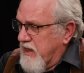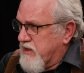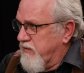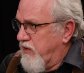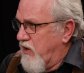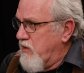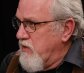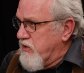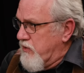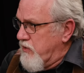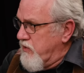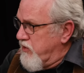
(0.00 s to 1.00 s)
It's those
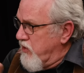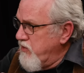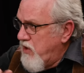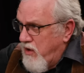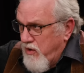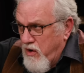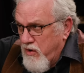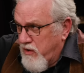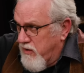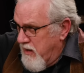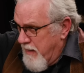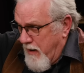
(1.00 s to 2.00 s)
who do not longer